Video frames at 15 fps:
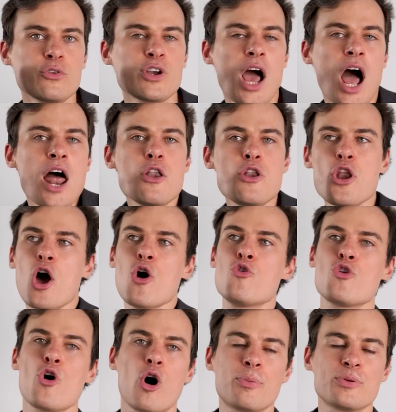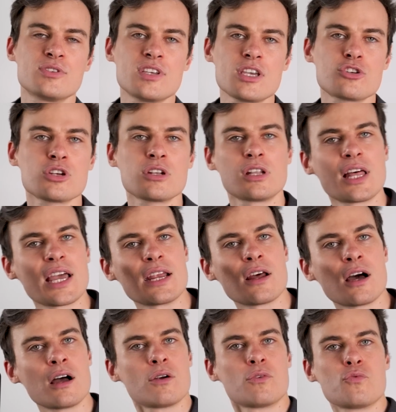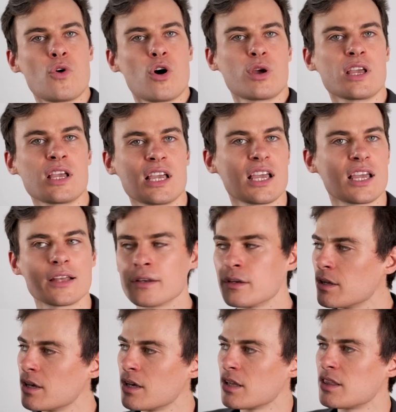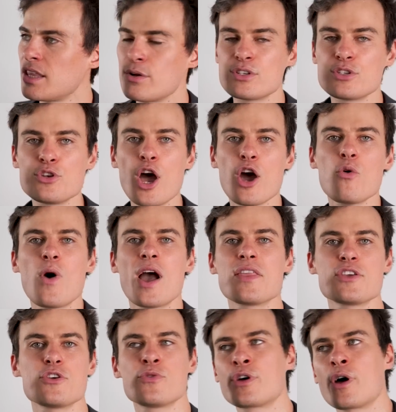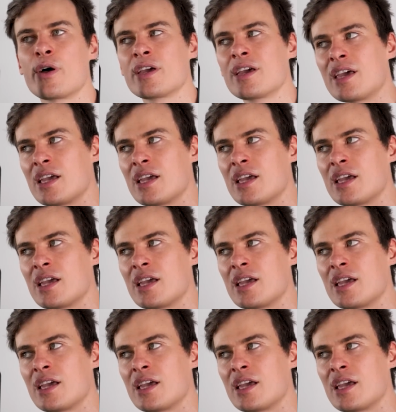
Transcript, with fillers: you're an unknown opposition leader rocking in. There is no way that you're going